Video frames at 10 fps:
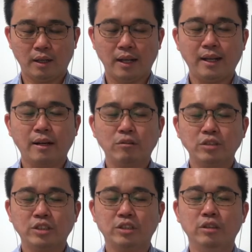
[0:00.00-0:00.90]
And now
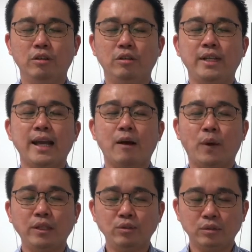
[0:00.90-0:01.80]
slowly, I
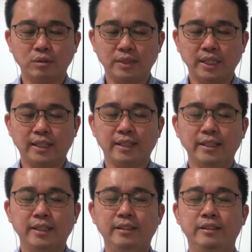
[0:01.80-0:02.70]
want you to take an
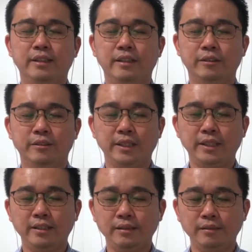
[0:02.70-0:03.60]
inhale
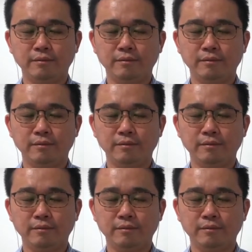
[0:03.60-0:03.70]
in.